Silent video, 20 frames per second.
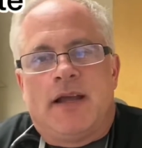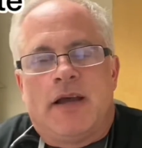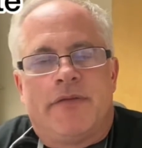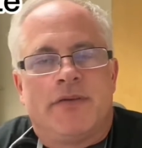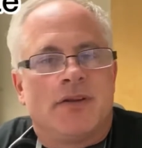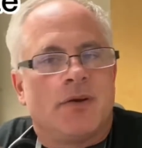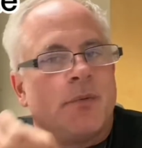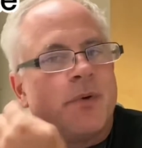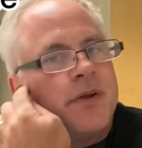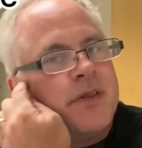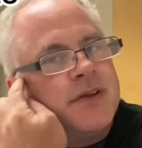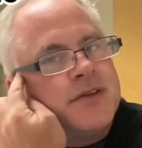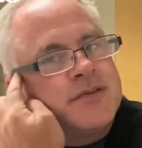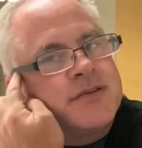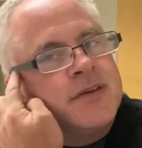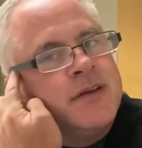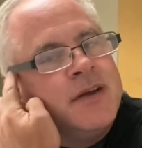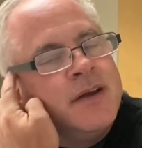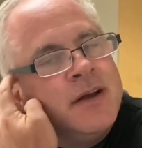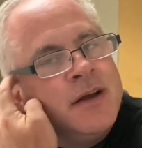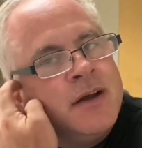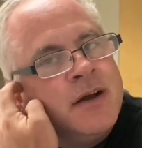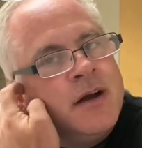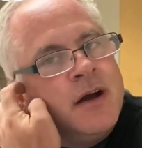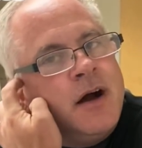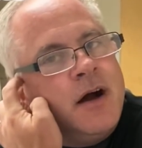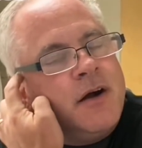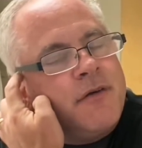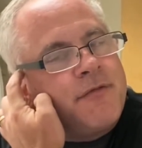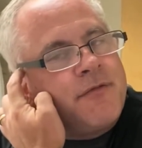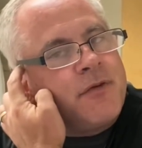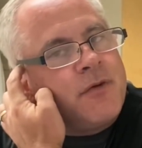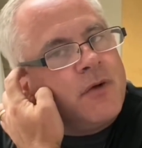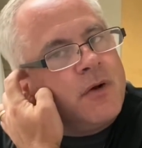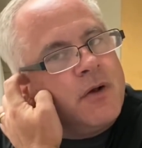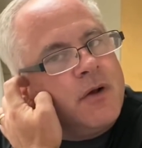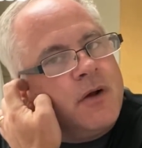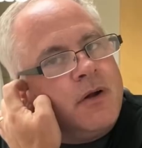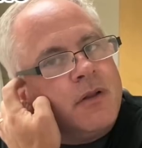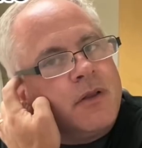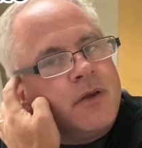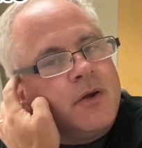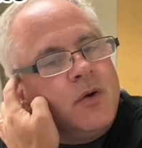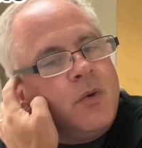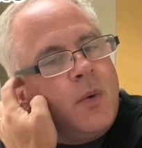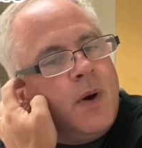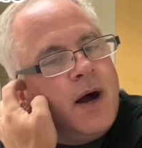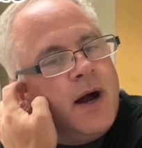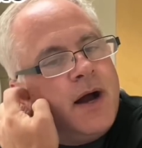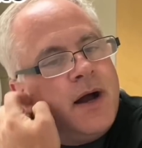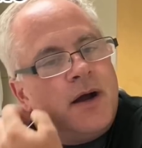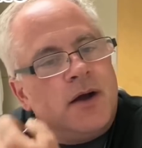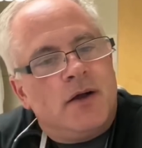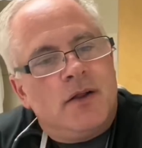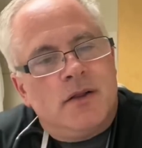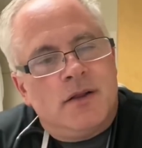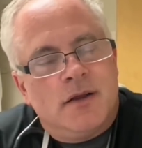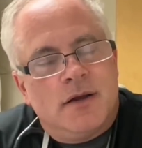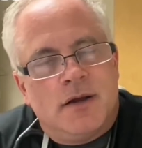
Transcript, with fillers: Haven't done one of these uh, for a, a, little while,